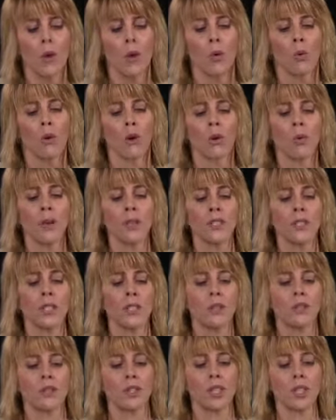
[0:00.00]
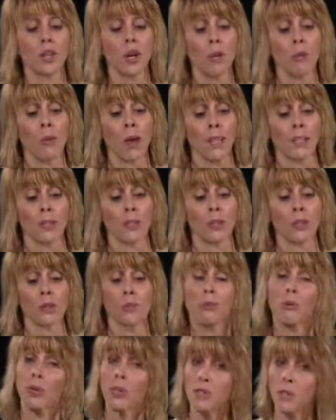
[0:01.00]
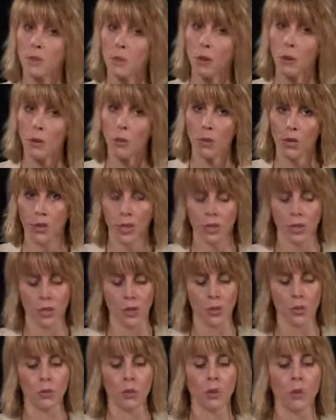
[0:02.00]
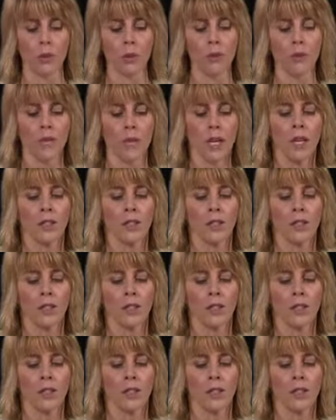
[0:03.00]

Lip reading: We're going to use the term registered principal within this rule.